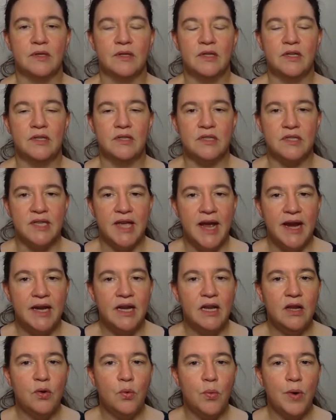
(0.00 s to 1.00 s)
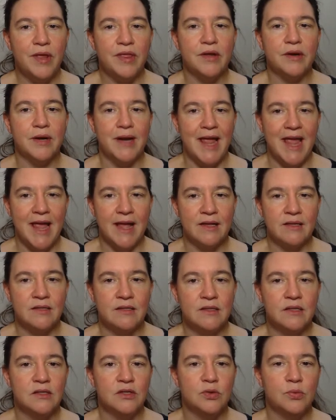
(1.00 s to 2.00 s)
deciding whether
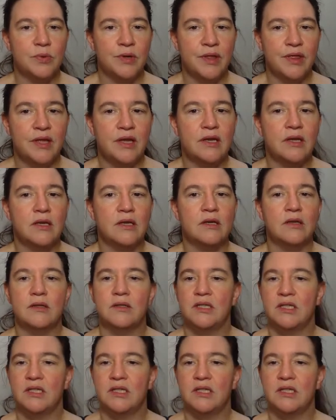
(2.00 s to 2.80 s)
X is within